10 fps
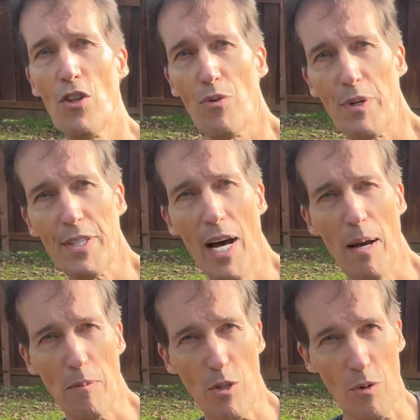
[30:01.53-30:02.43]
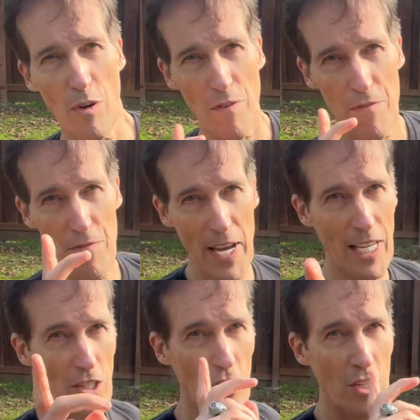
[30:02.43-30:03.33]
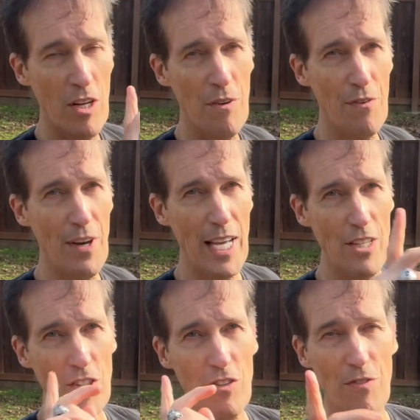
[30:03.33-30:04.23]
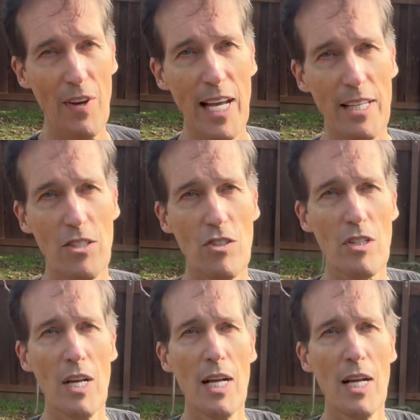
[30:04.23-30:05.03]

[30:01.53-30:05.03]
3 times. So we're going face, face, face.